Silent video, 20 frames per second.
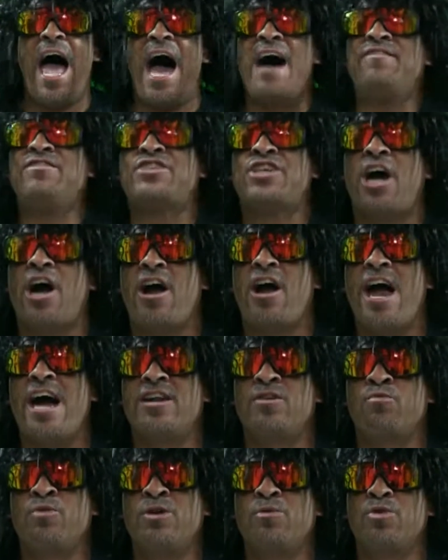Avatar
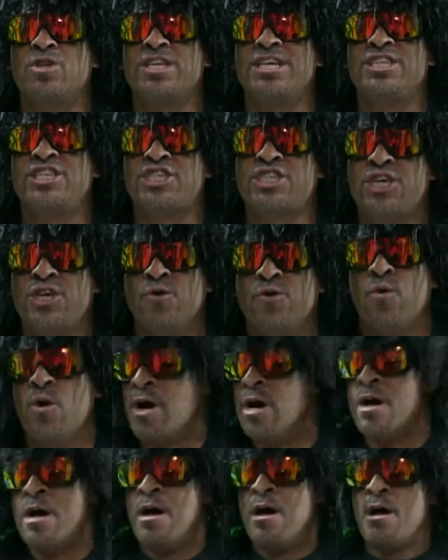had a re-release too.
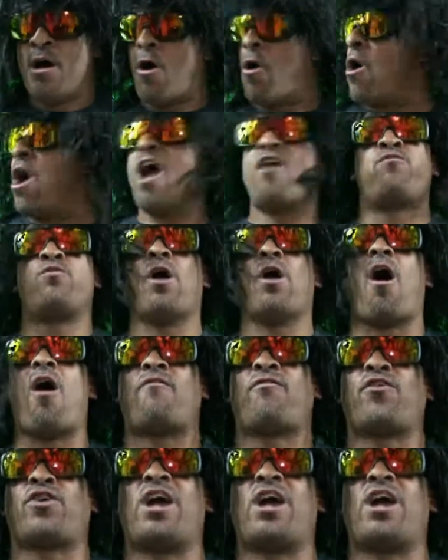Or have we all